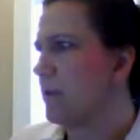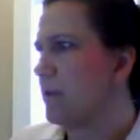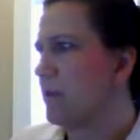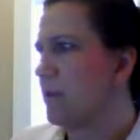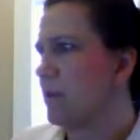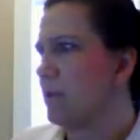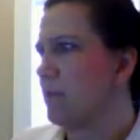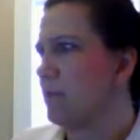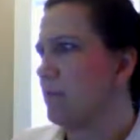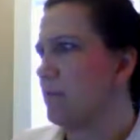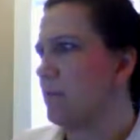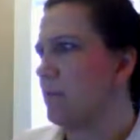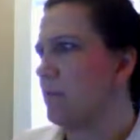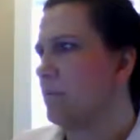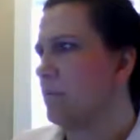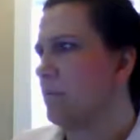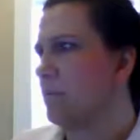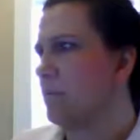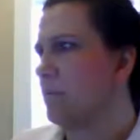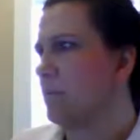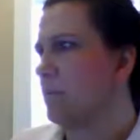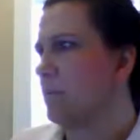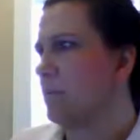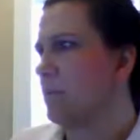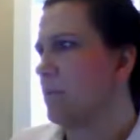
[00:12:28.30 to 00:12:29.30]
the
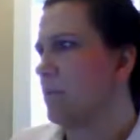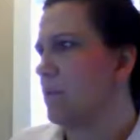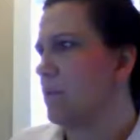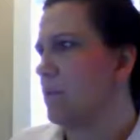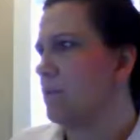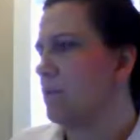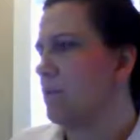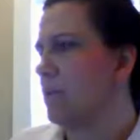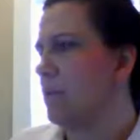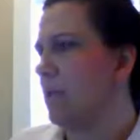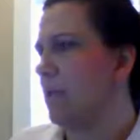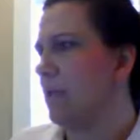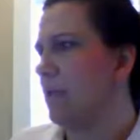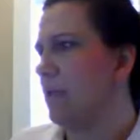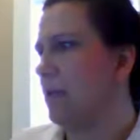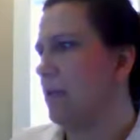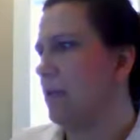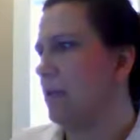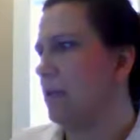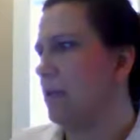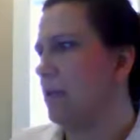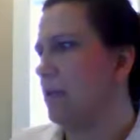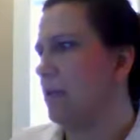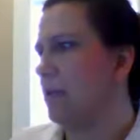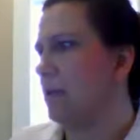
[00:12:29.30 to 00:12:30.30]

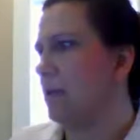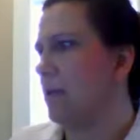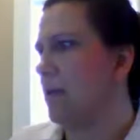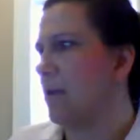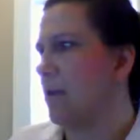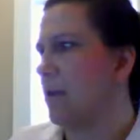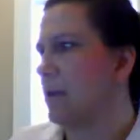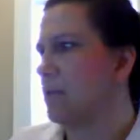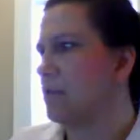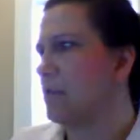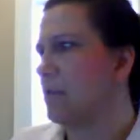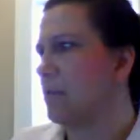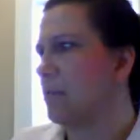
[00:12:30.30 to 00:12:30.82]
mean, I guess I'm